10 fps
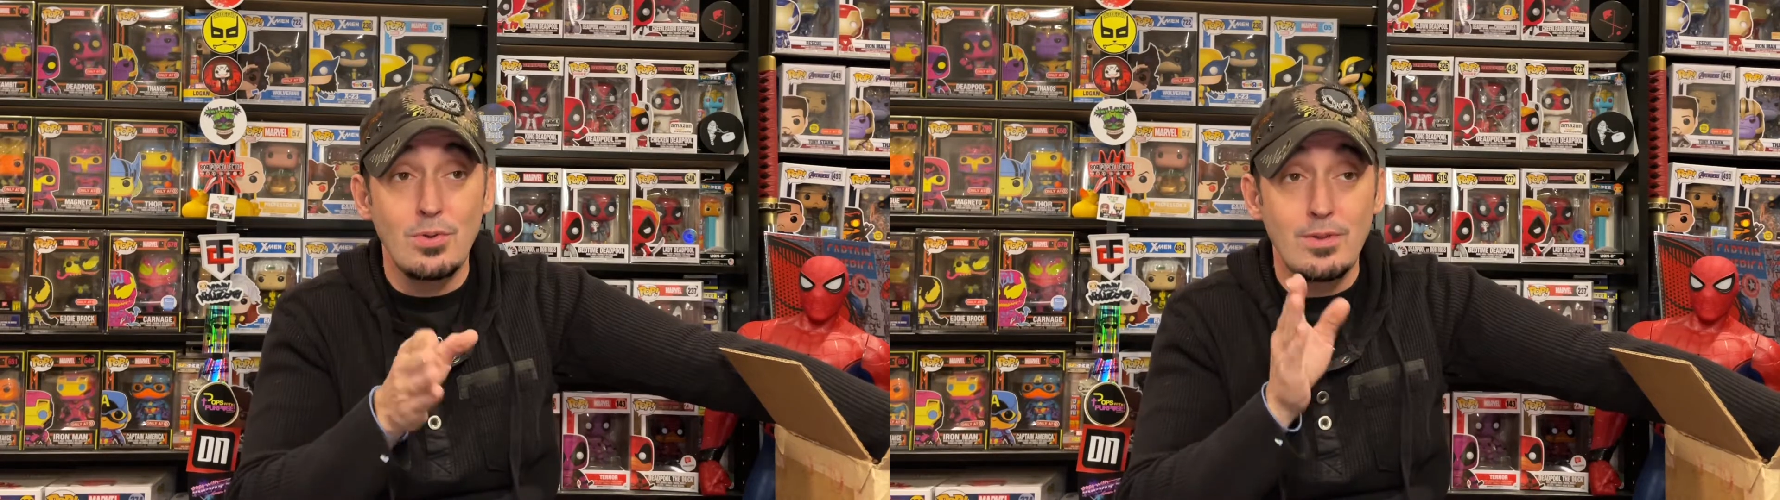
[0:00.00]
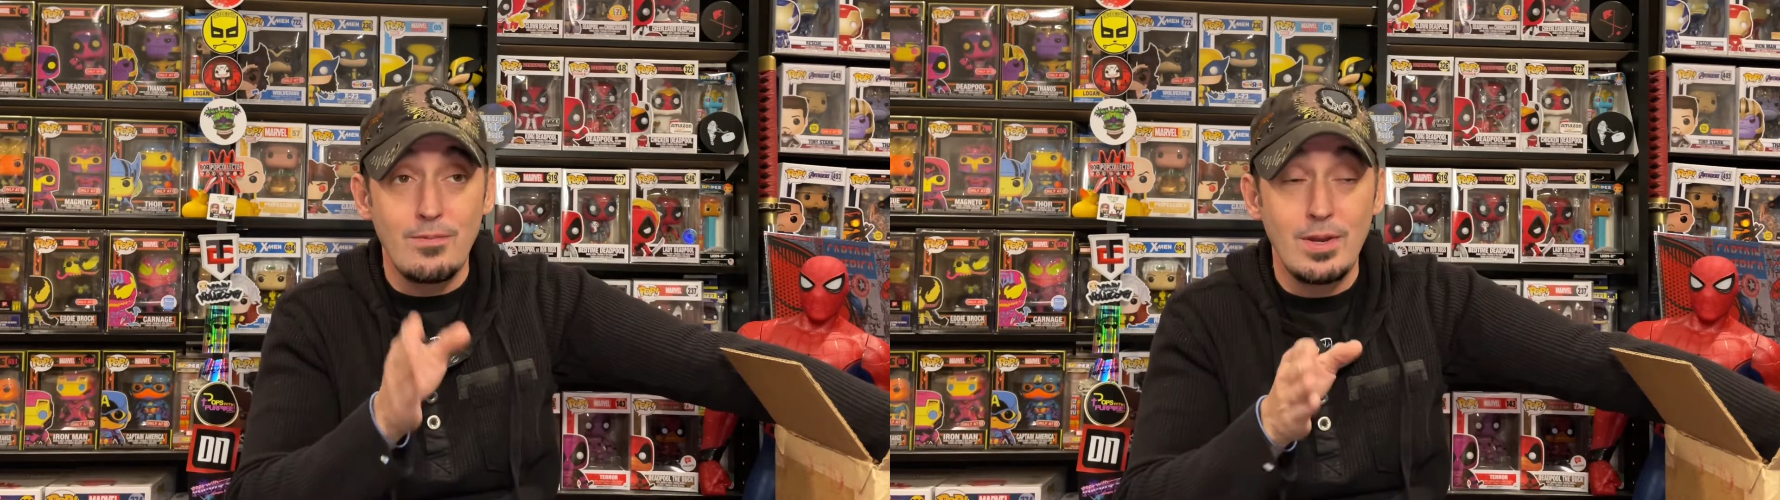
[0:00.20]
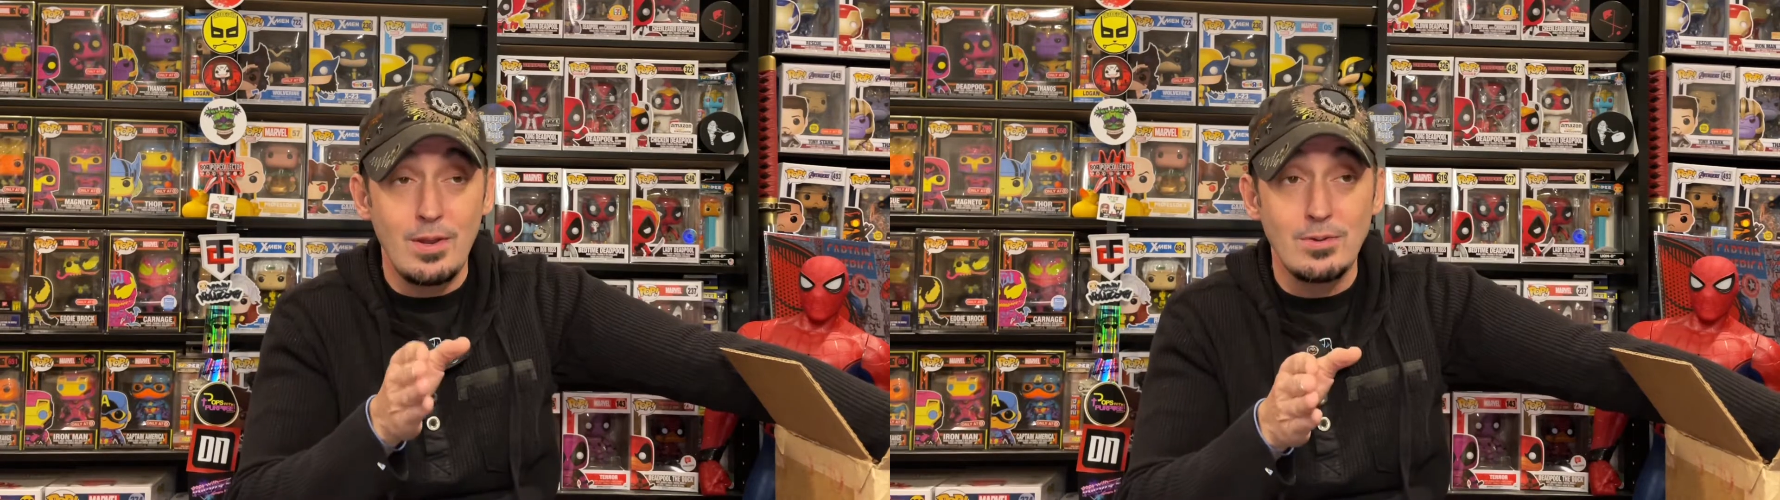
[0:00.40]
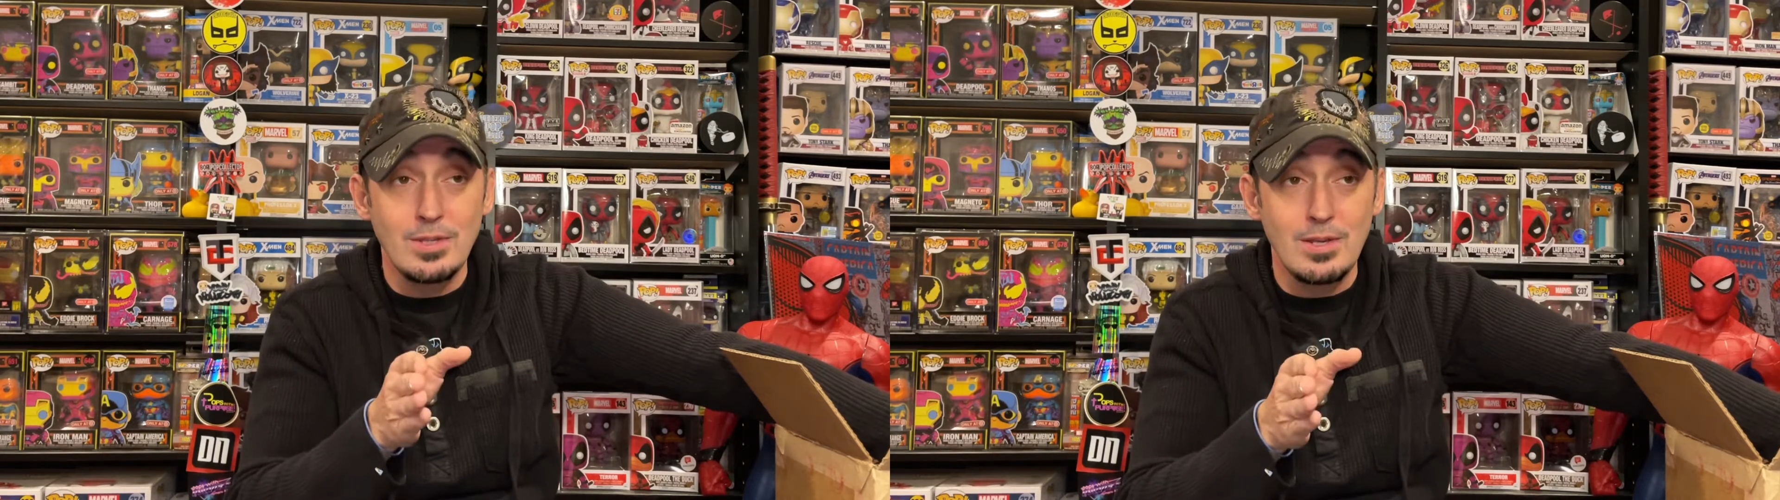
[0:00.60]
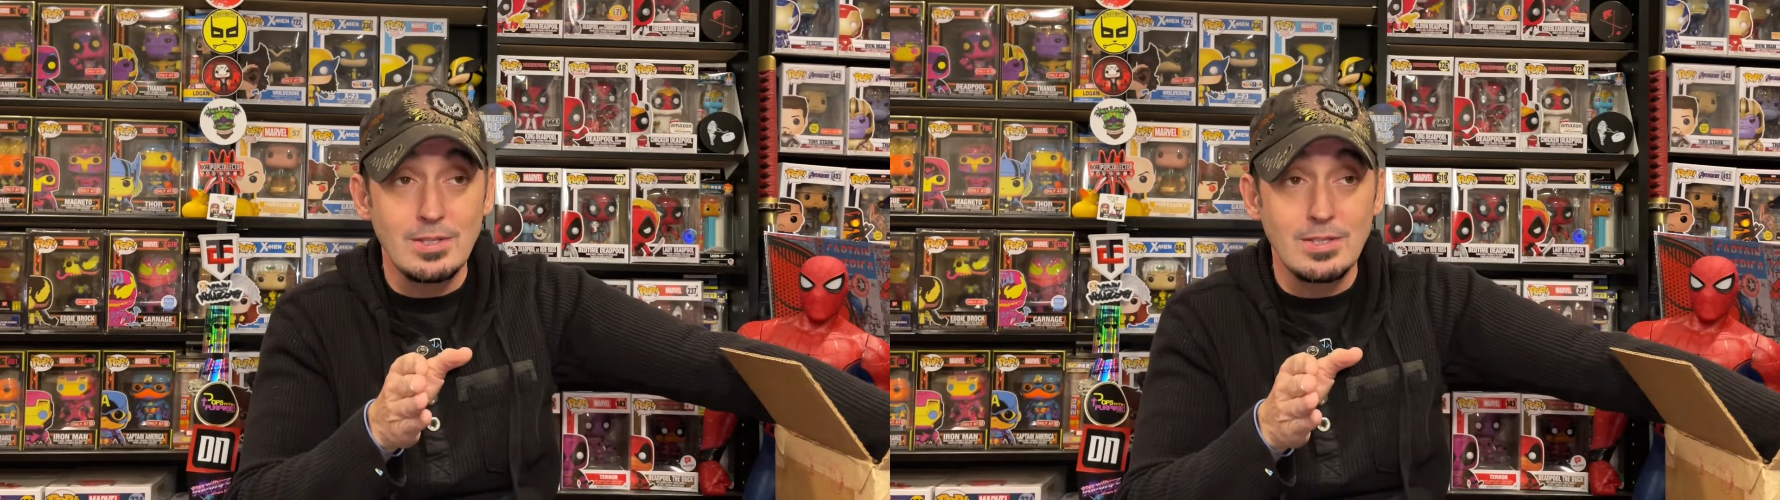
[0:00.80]
the video to
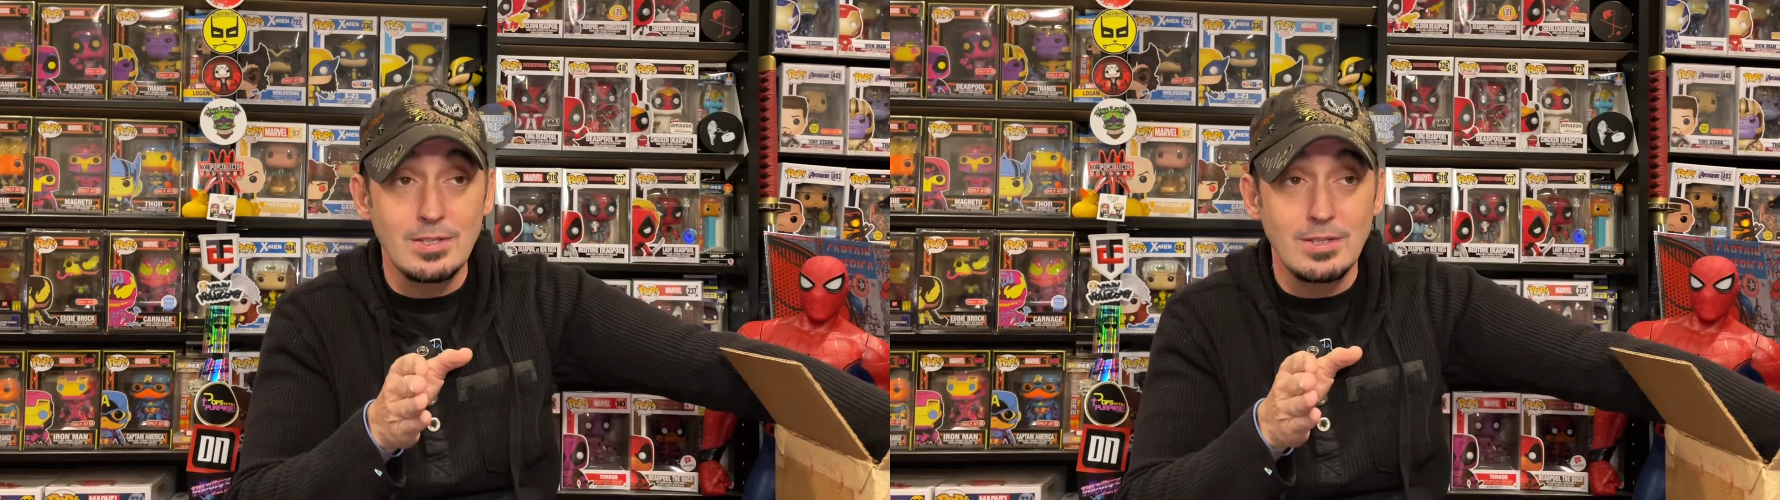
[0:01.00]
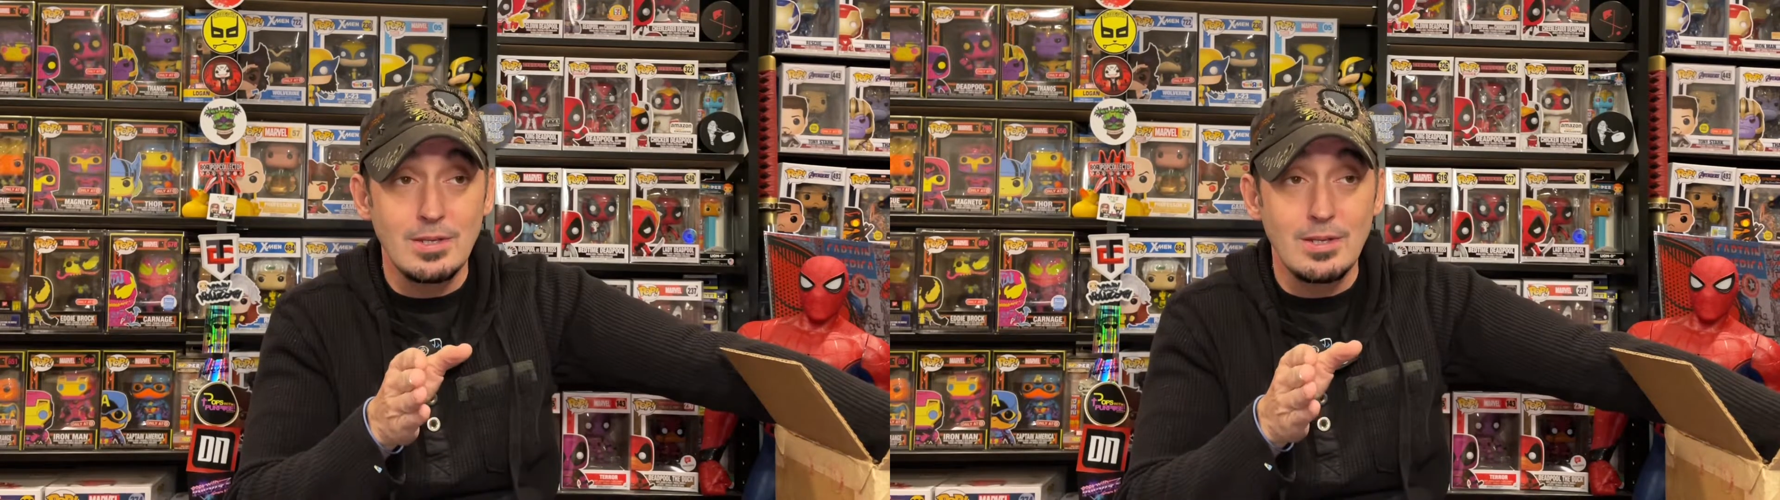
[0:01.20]
this